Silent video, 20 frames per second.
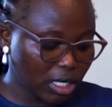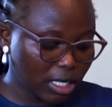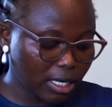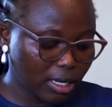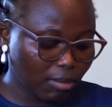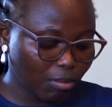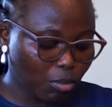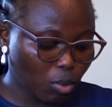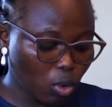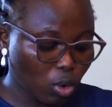
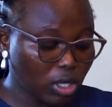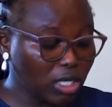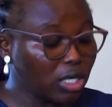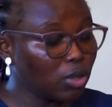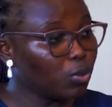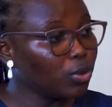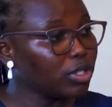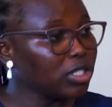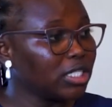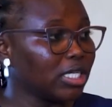the bowl
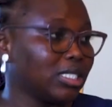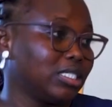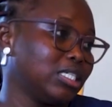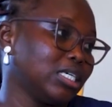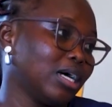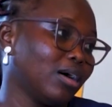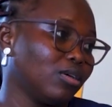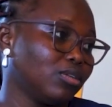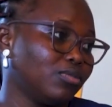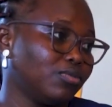in which the
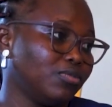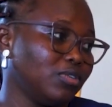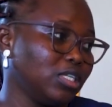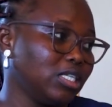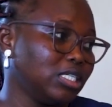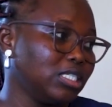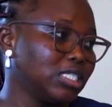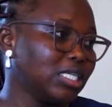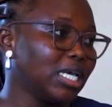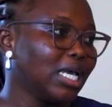child
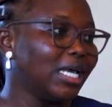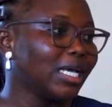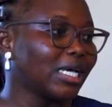feeds,